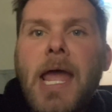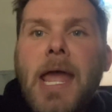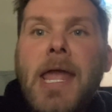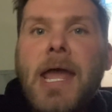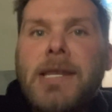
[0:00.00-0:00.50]

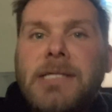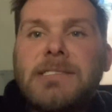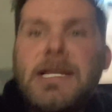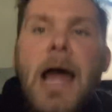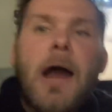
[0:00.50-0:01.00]
and
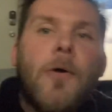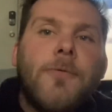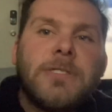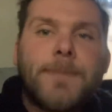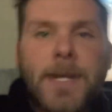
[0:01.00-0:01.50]
is
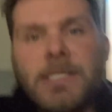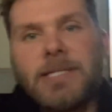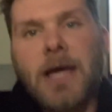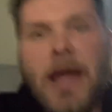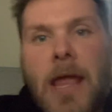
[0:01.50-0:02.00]
now spending
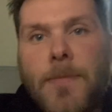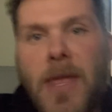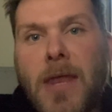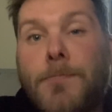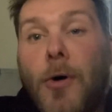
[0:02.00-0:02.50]
time
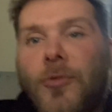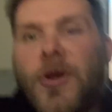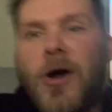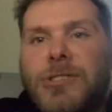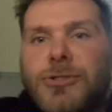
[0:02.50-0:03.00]
in both
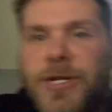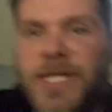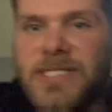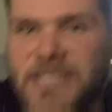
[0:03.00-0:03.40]
countries.